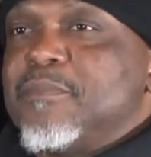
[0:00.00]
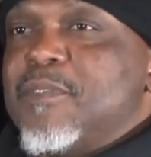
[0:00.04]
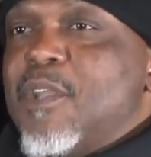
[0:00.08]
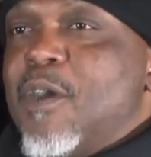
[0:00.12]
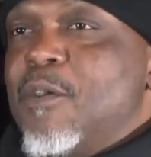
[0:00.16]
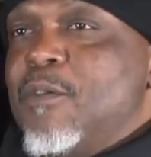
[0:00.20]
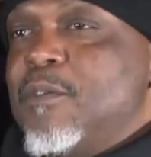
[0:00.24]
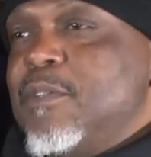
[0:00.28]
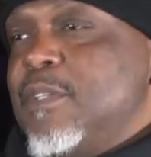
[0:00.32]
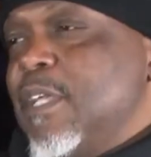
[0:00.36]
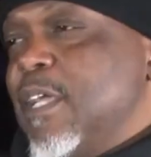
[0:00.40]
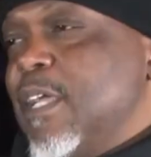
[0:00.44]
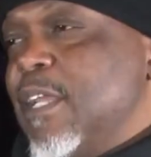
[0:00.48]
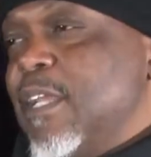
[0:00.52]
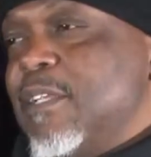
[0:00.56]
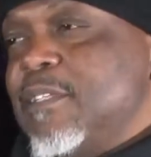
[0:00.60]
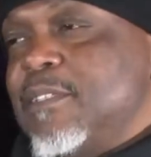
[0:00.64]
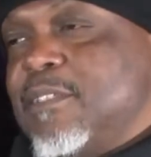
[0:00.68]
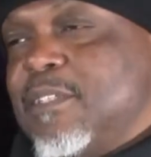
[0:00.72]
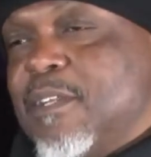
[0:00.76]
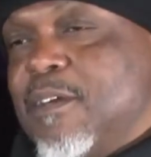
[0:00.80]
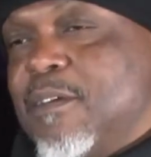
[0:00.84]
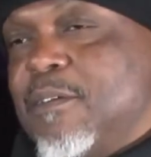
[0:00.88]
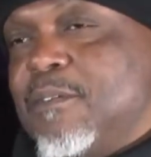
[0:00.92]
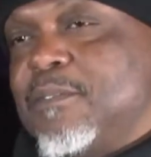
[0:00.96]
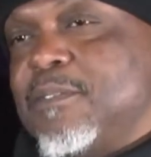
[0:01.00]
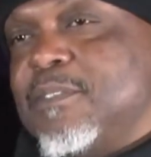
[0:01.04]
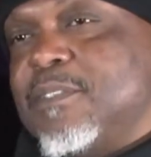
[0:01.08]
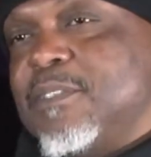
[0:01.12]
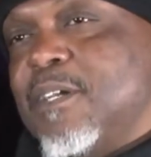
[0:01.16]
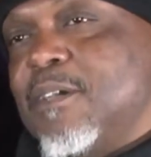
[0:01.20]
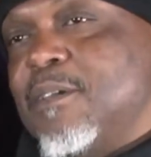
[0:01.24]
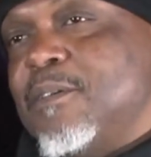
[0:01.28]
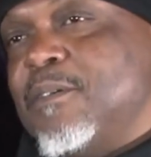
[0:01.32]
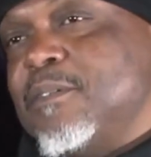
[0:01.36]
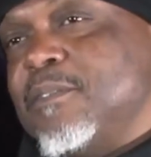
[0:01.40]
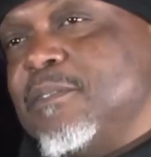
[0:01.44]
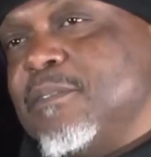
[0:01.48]
Oh yeah,
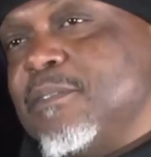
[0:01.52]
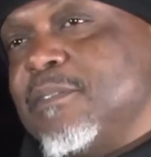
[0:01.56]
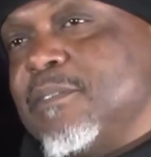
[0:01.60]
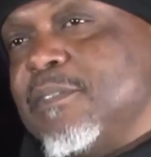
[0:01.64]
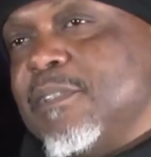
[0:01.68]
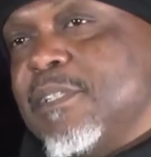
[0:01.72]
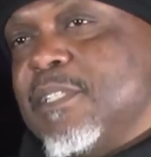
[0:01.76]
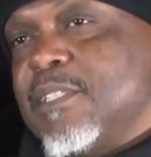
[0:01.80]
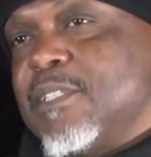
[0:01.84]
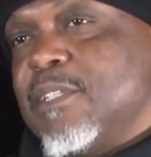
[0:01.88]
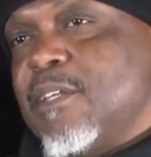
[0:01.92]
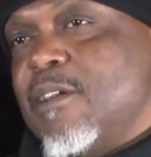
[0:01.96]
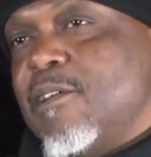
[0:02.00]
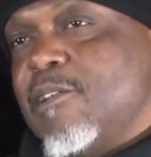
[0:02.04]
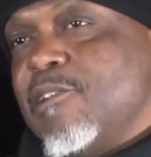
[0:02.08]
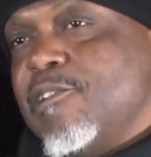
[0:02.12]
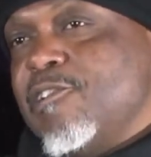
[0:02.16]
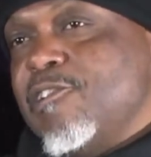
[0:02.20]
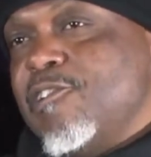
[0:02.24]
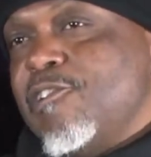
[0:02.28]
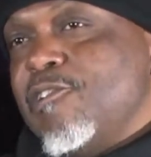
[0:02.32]
so that's all good.